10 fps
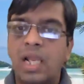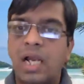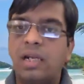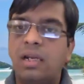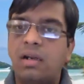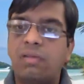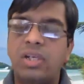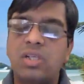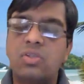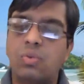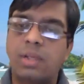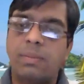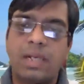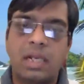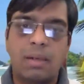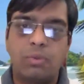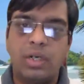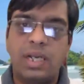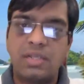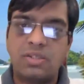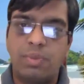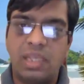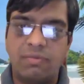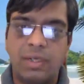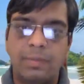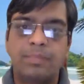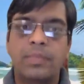and intravenous sodium bicarbonate has to be given.